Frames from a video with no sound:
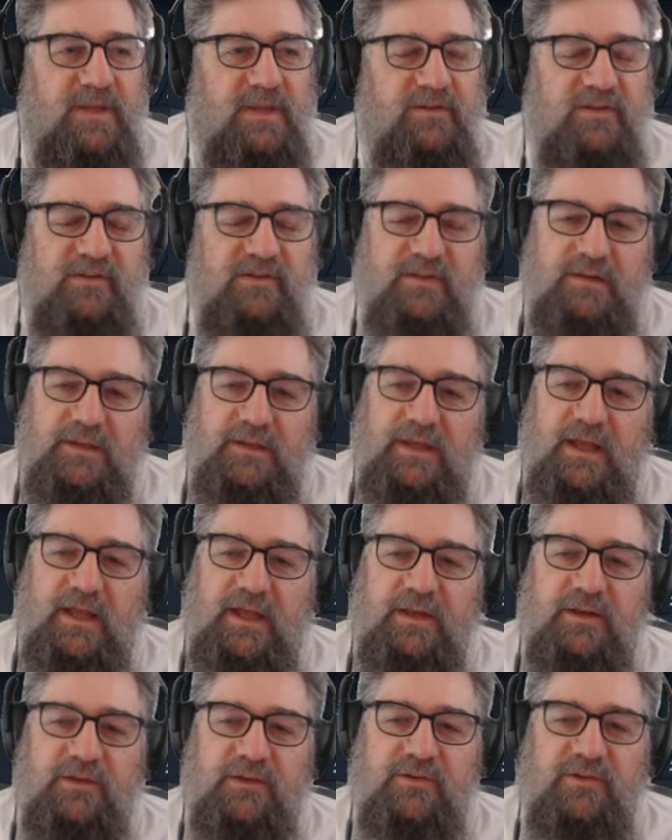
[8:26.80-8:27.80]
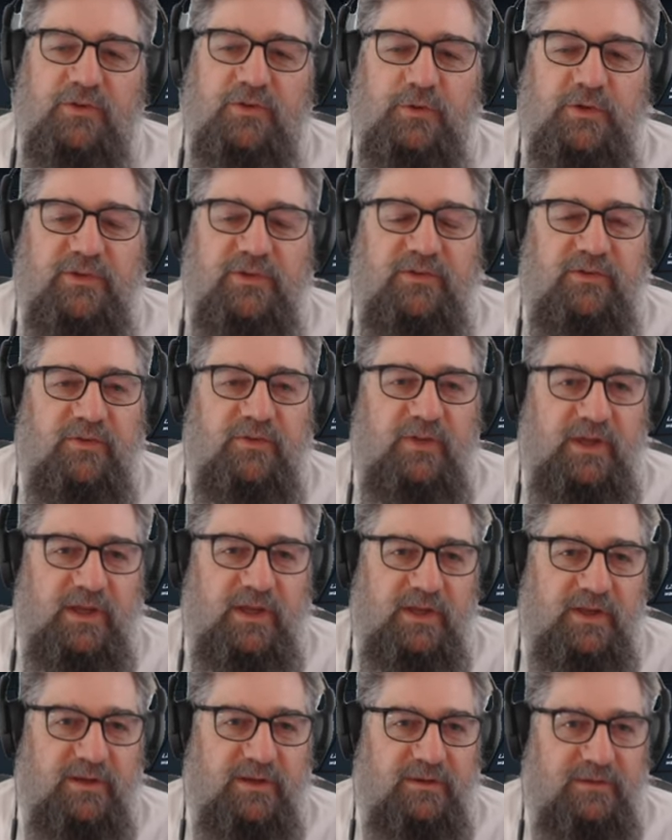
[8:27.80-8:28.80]
Just let it do its
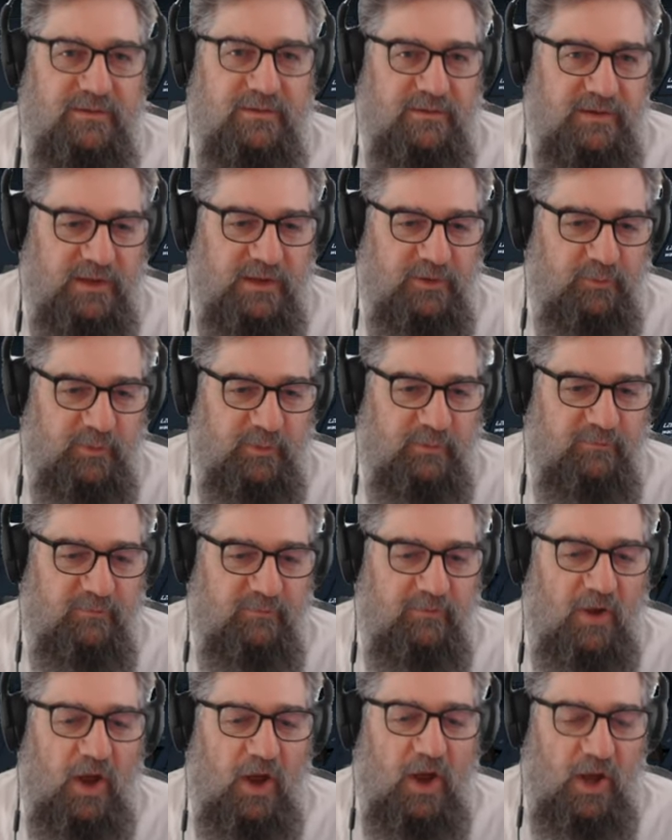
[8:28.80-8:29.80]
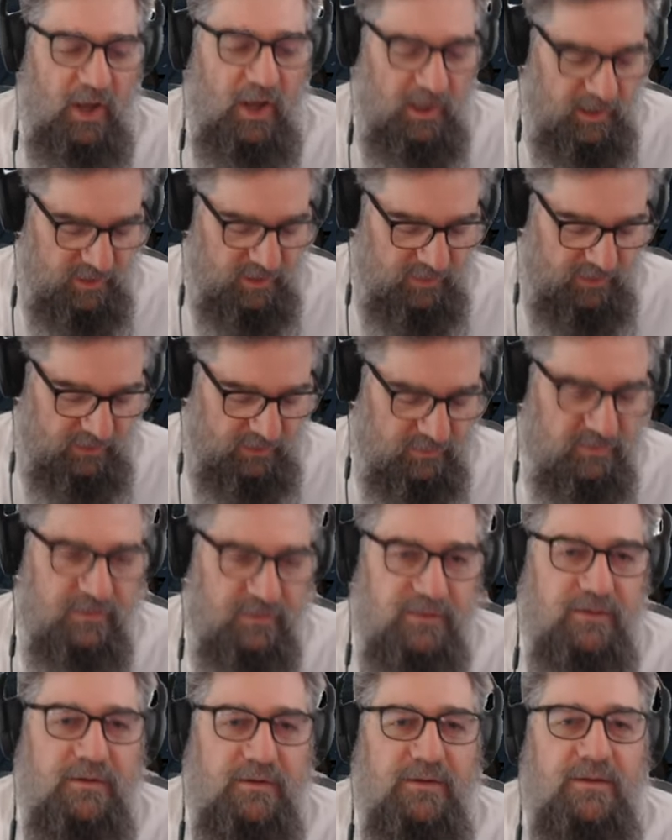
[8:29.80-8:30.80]
thing. It'll be fine.
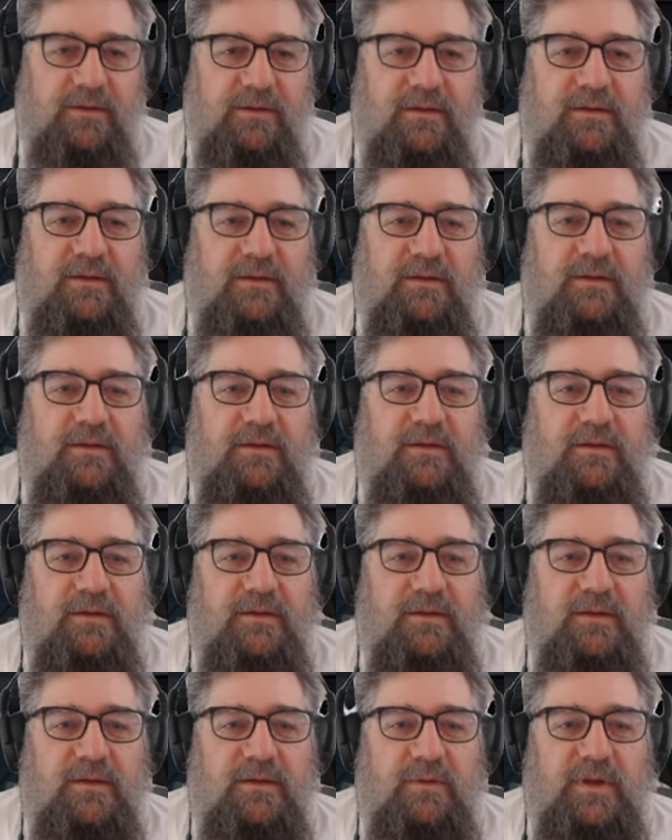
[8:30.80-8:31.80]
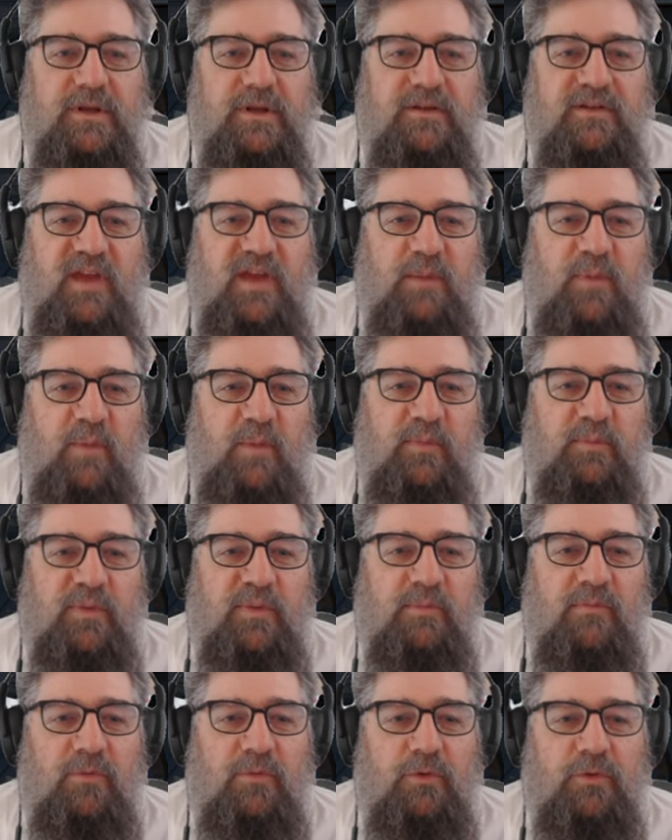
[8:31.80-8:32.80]
We can tap up a
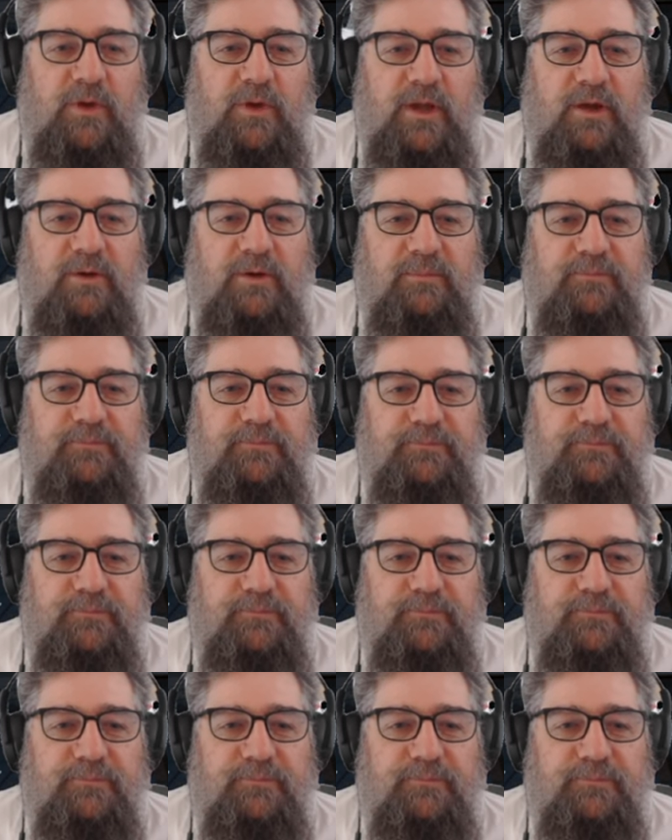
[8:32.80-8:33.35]
bit more now.